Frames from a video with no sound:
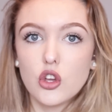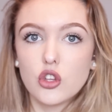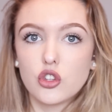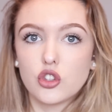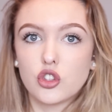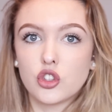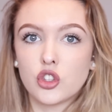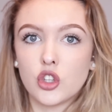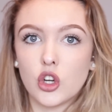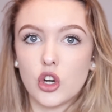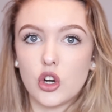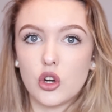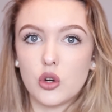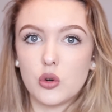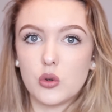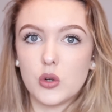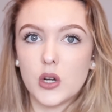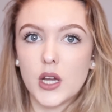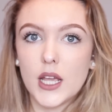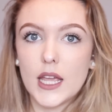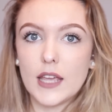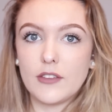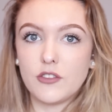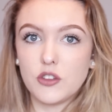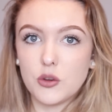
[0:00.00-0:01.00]

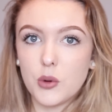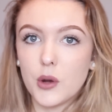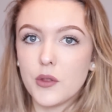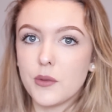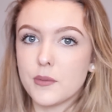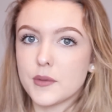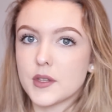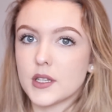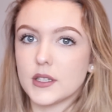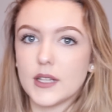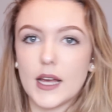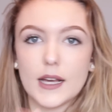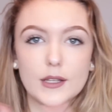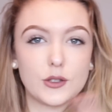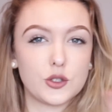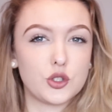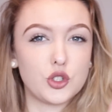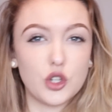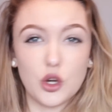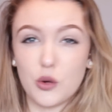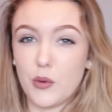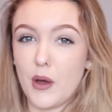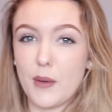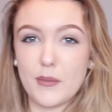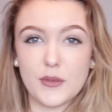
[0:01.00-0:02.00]
so if you want them to last,
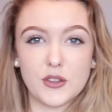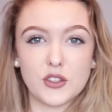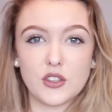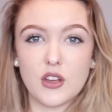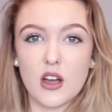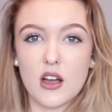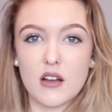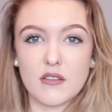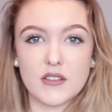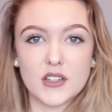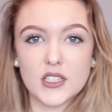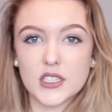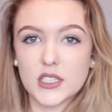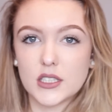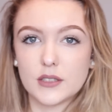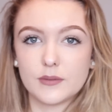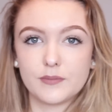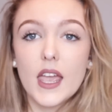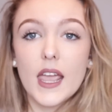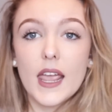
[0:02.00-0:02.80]
don't wear mascara.